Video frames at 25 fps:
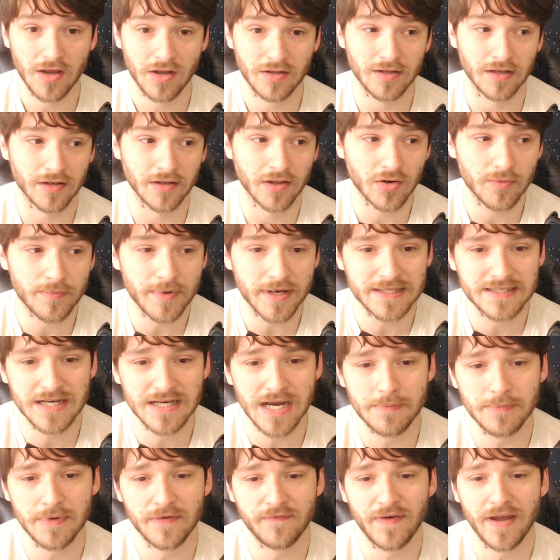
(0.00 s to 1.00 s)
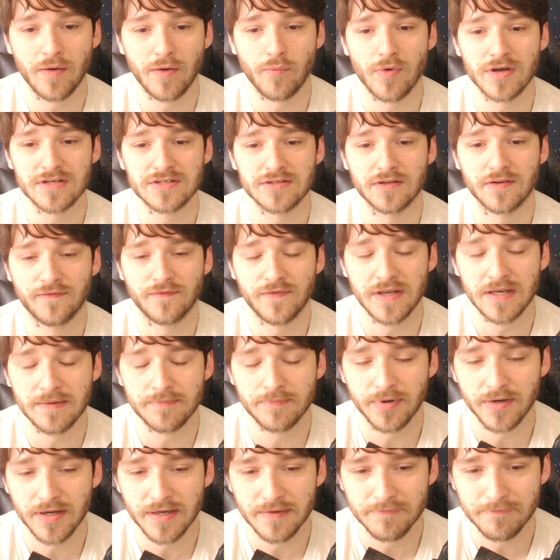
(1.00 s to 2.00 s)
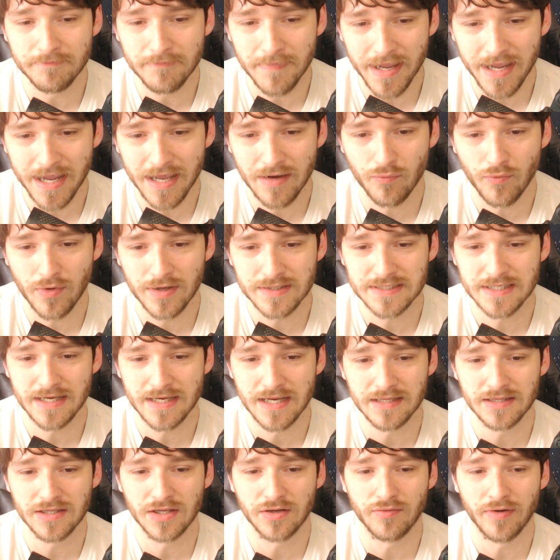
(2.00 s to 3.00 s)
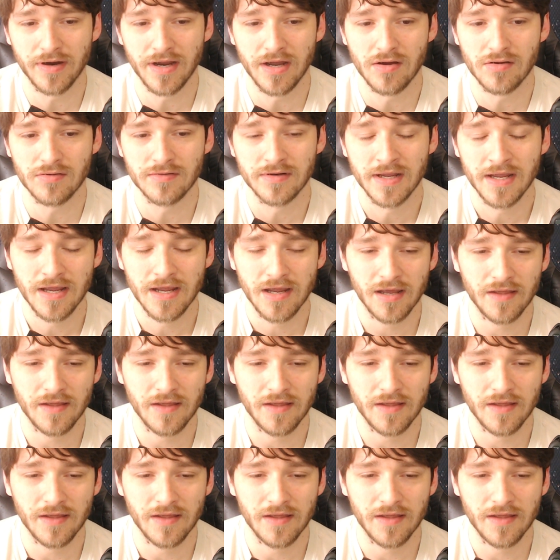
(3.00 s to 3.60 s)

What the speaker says: The little bit of time the fight was on the feet. But man, once it hit the ground,